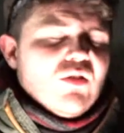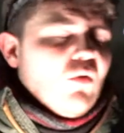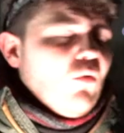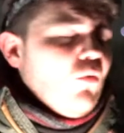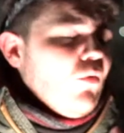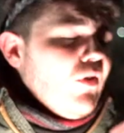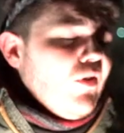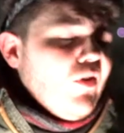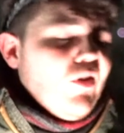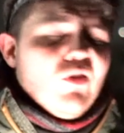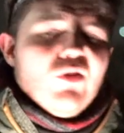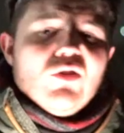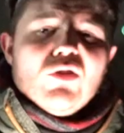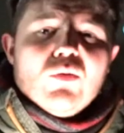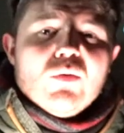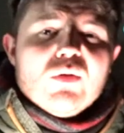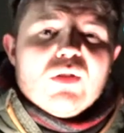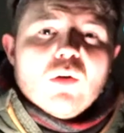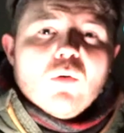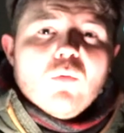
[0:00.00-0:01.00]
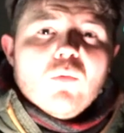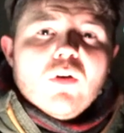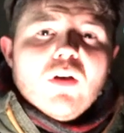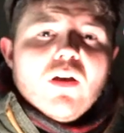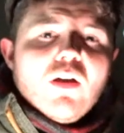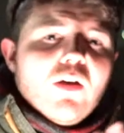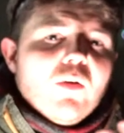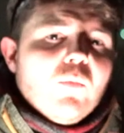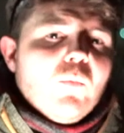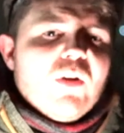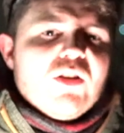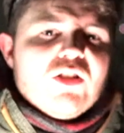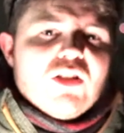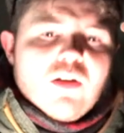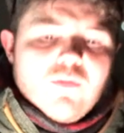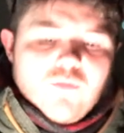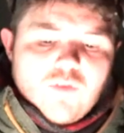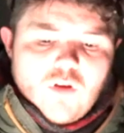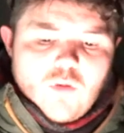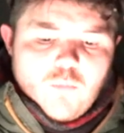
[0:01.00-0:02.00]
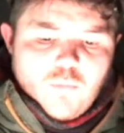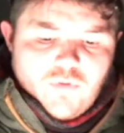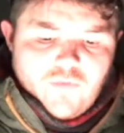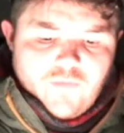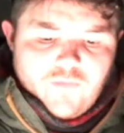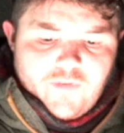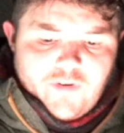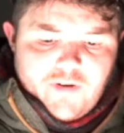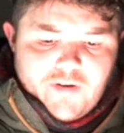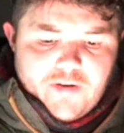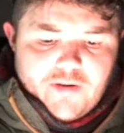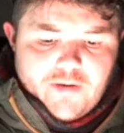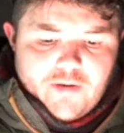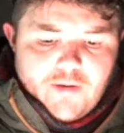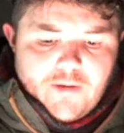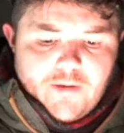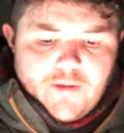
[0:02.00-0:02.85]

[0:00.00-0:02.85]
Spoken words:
or you can use it online, whichever you prefer.